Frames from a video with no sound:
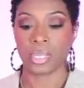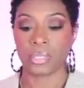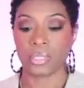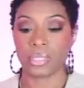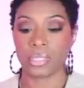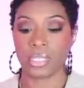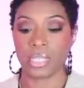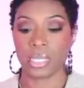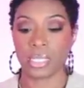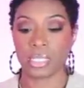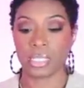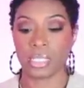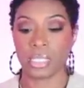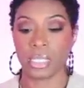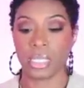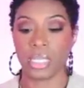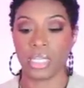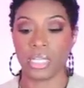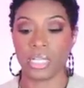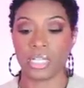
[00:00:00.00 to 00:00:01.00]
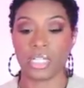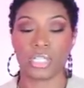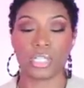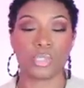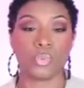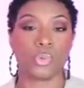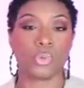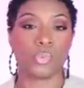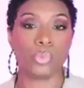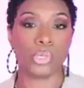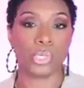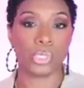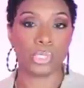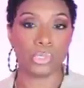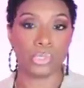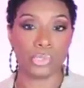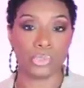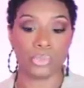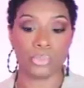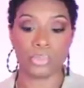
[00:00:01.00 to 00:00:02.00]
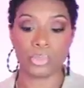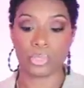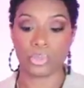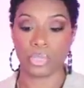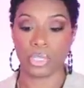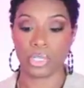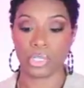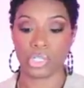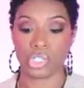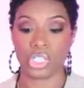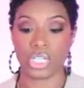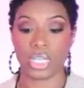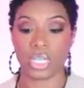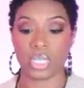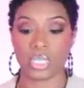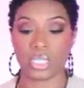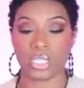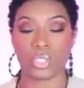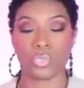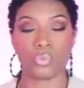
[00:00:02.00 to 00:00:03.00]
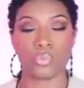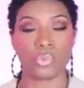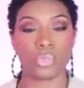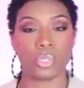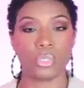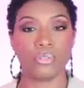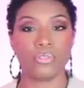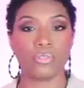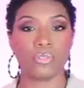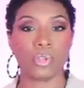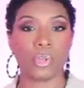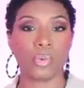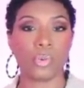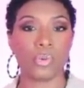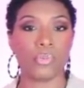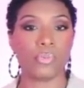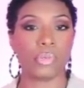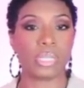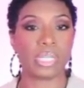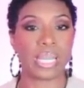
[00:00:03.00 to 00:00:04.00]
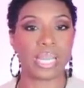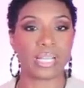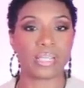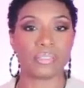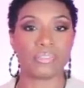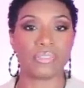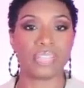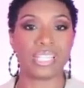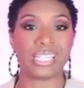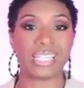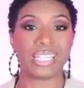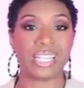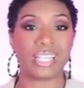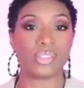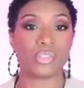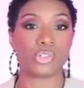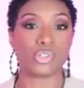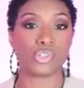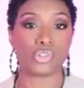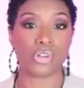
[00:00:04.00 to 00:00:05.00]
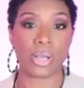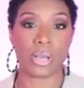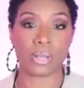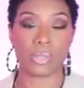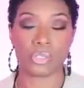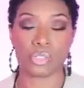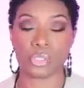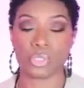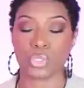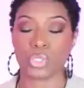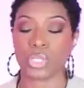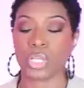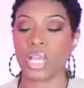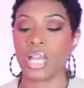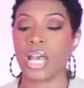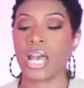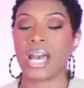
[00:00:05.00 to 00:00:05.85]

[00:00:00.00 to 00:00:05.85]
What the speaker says: Now this next look here is the one we're gonna dupe. So here she has these really flowy, relaxed fit leather trousers.